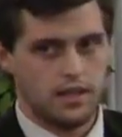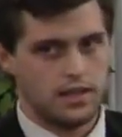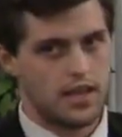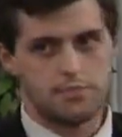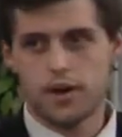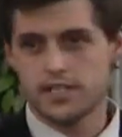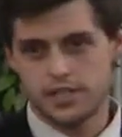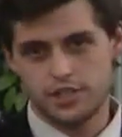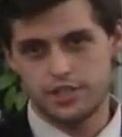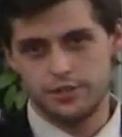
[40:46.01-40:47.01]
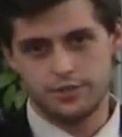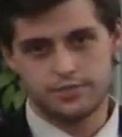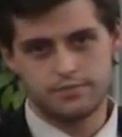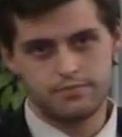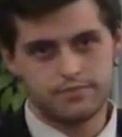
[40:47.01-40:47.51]
They oppressed the
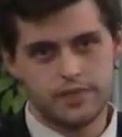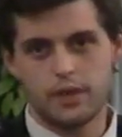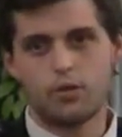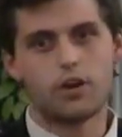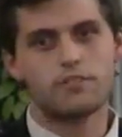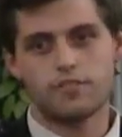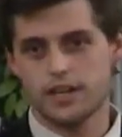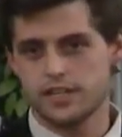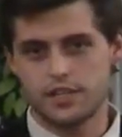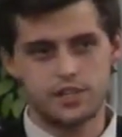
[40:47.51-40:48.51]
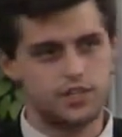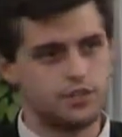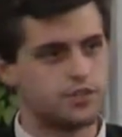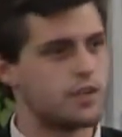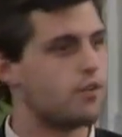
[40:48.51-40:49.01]
Jews. They weren't friends to the
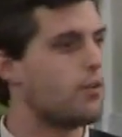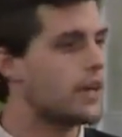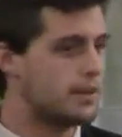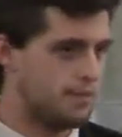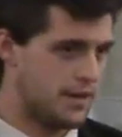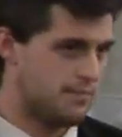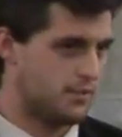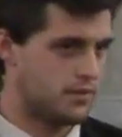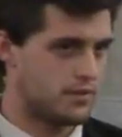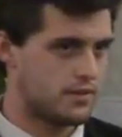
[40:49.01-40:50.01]
Jews. They were wicked people.